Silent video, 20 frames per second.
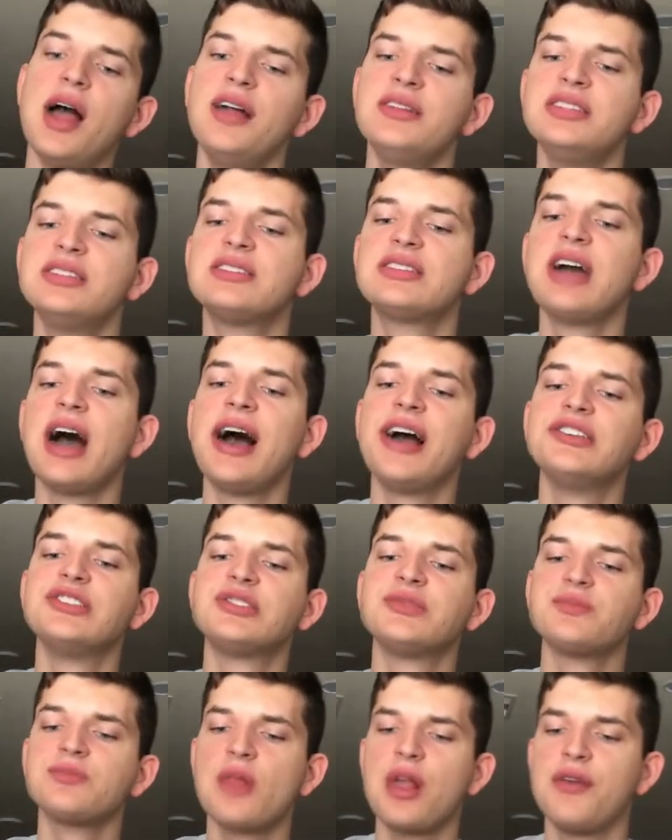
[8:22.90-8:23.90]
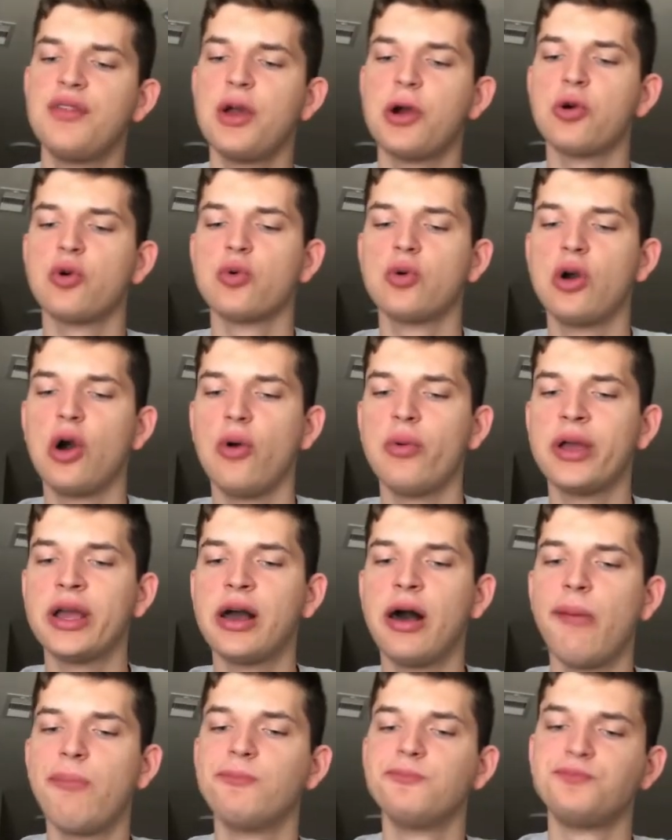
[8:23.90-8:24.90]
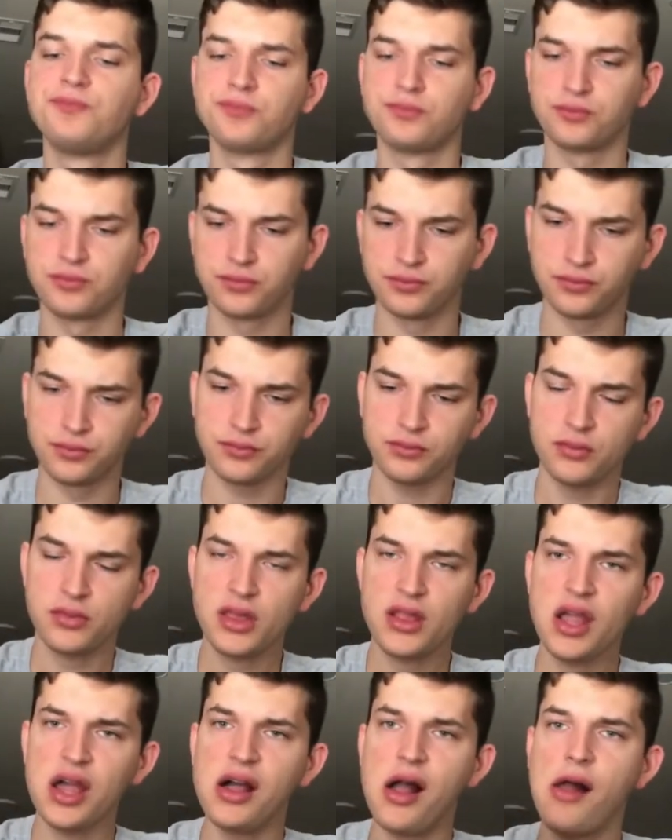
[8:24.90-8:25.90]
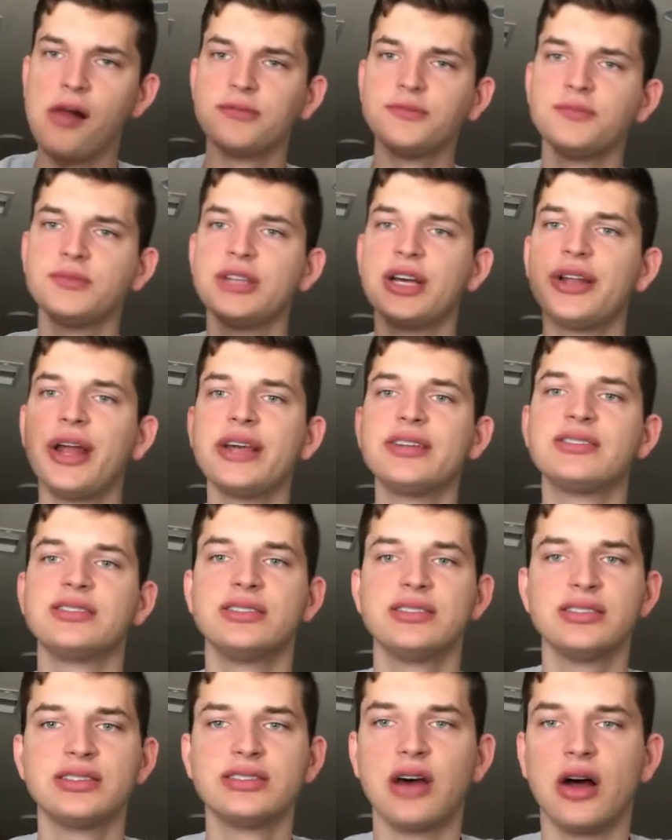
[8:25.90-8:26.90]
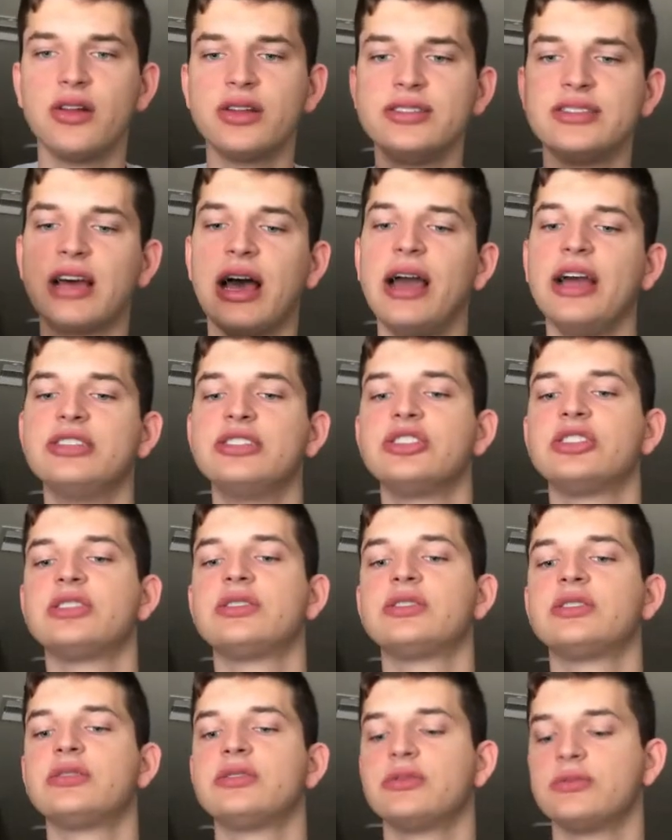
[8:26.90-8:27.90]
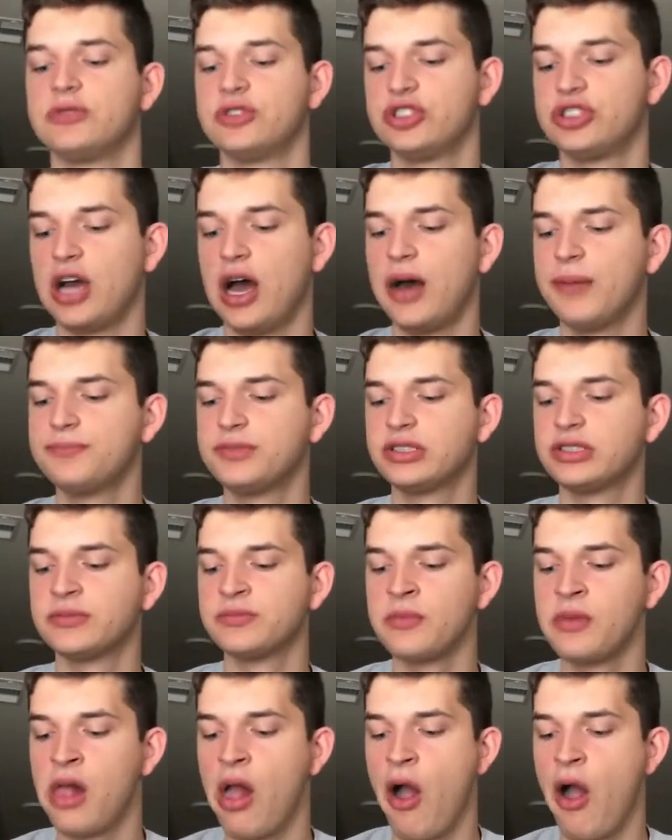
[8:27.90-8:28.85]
And these guys, they were going up, and like since it's all these high-end shops,